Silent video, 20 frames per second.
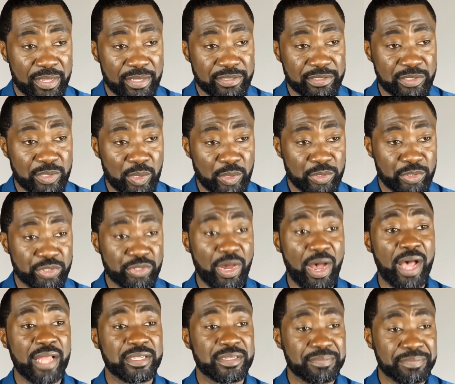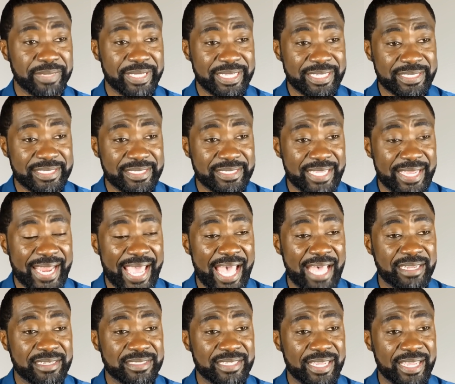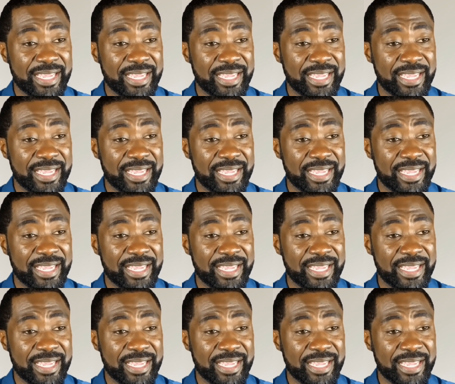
So Ptolemy set out